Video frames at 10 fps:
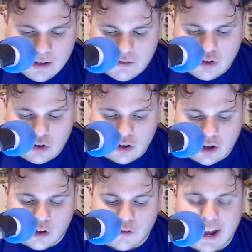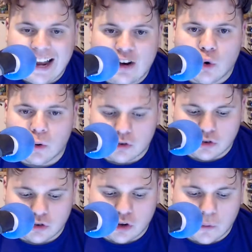Field of 8
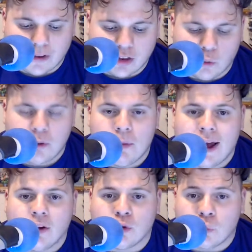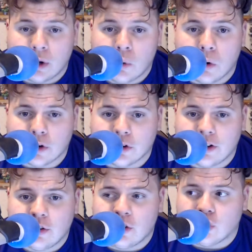horses going the 1 mile and 1/4
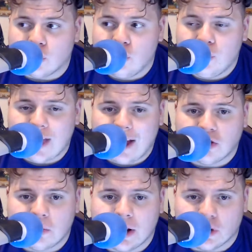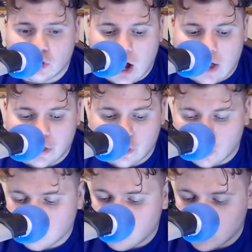distance, or 2,000 meters on the
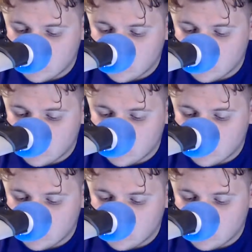turf course